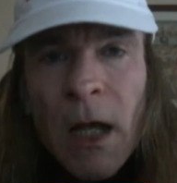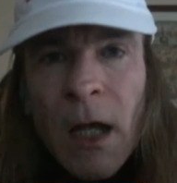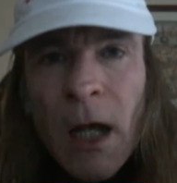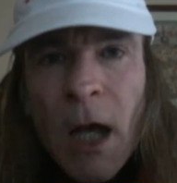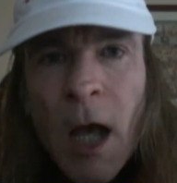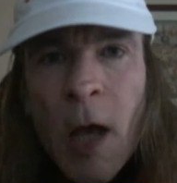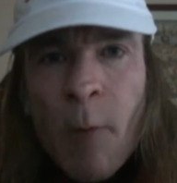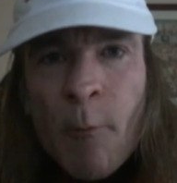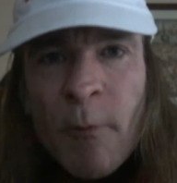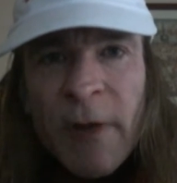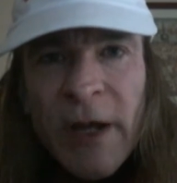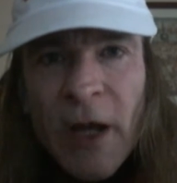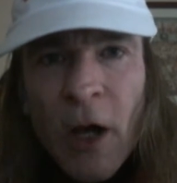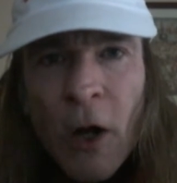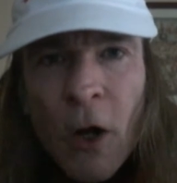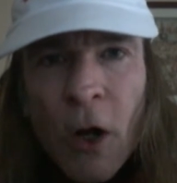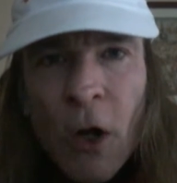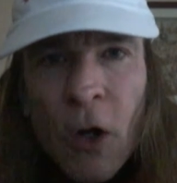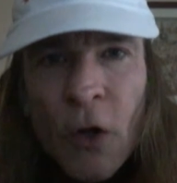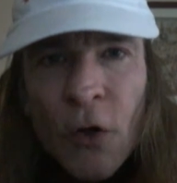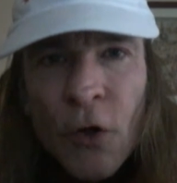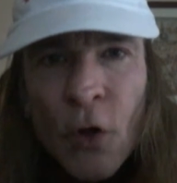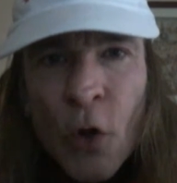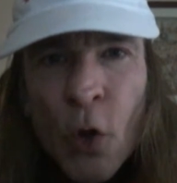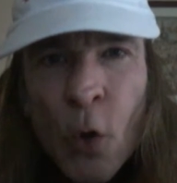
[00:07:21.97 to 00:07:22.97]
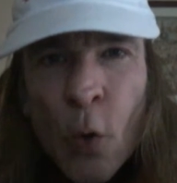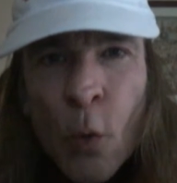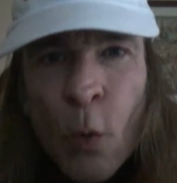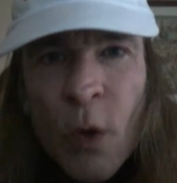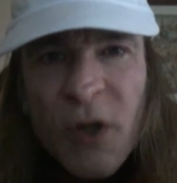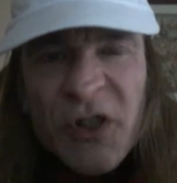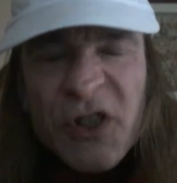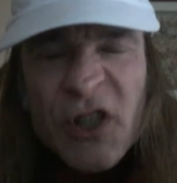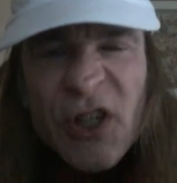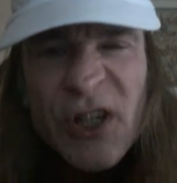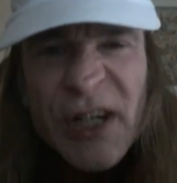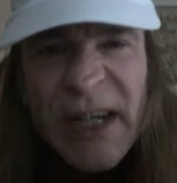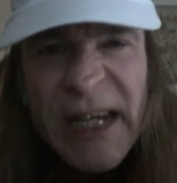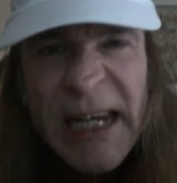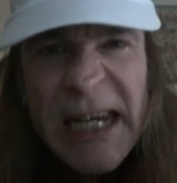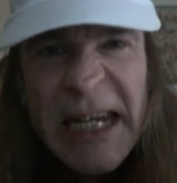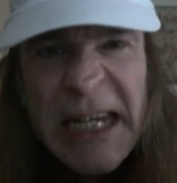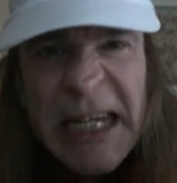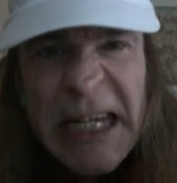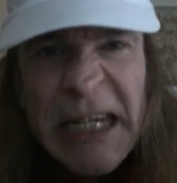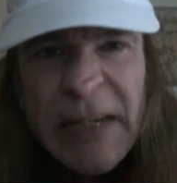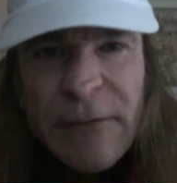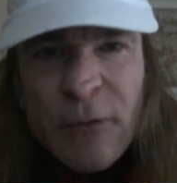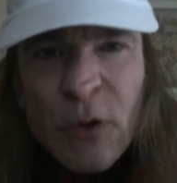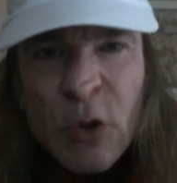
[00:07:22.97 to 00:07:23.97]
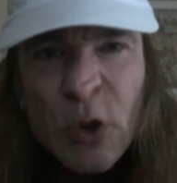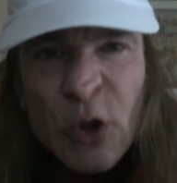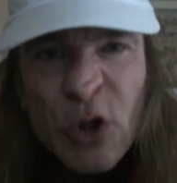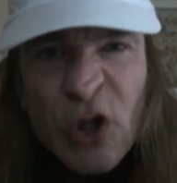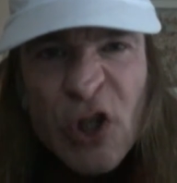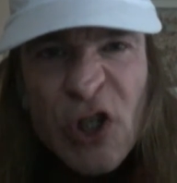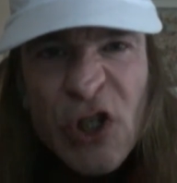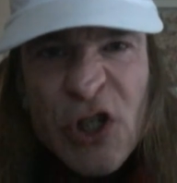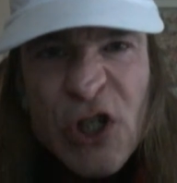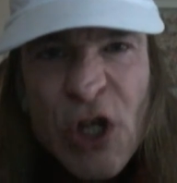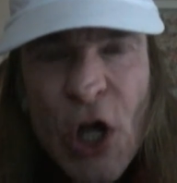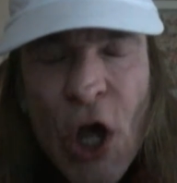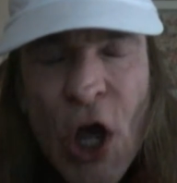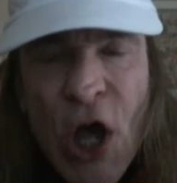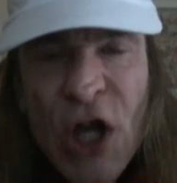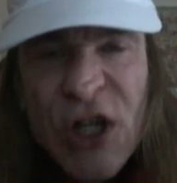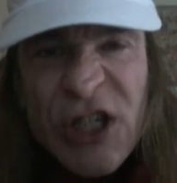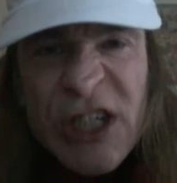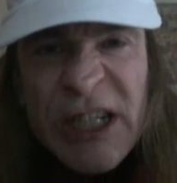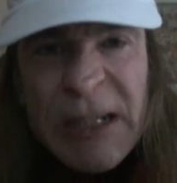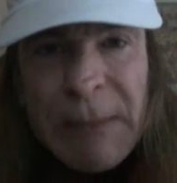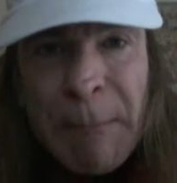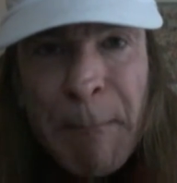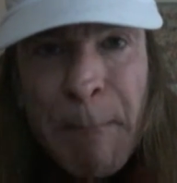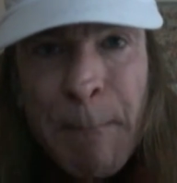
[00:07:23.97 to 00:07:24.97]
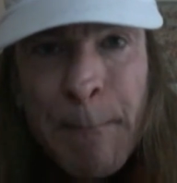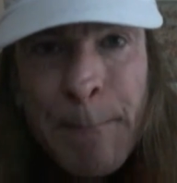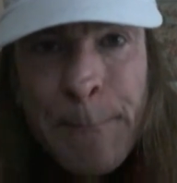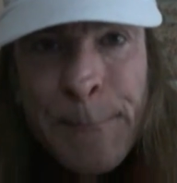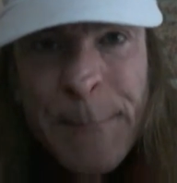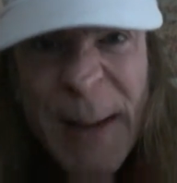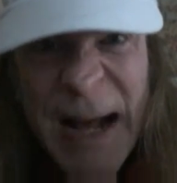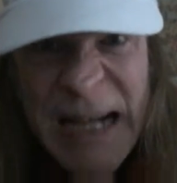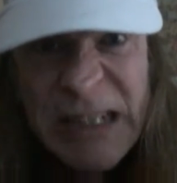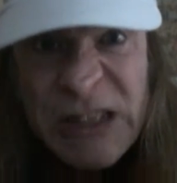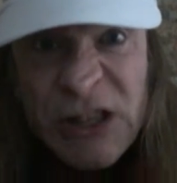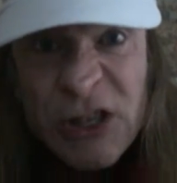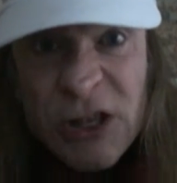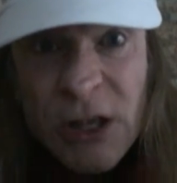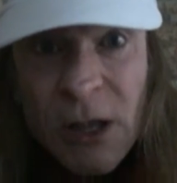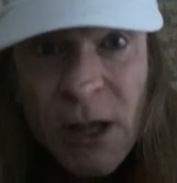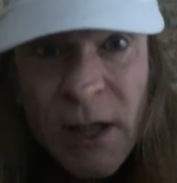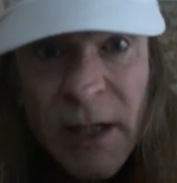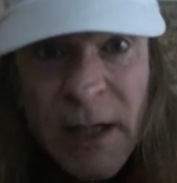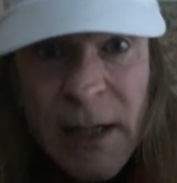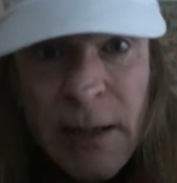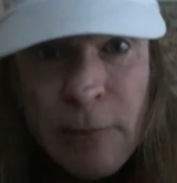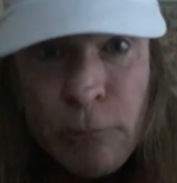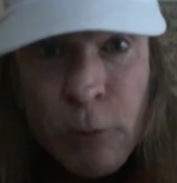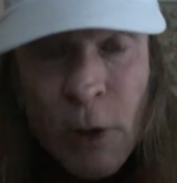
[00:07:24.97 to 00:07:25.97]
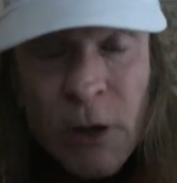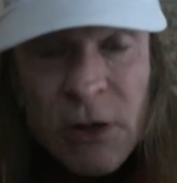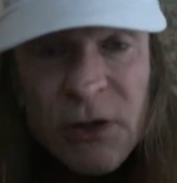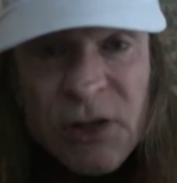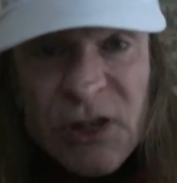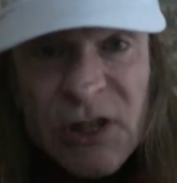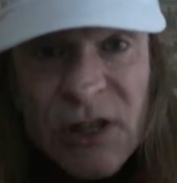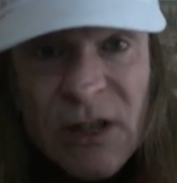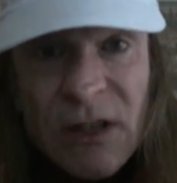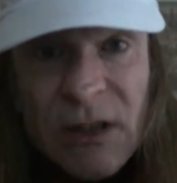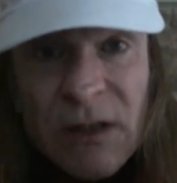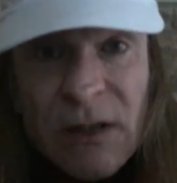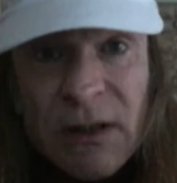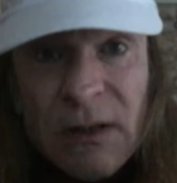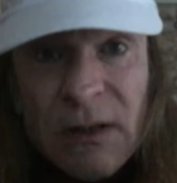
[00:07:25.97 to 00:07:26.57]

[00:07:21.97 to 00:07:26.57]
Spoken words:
And we all know what an evil, dirty bastard he was.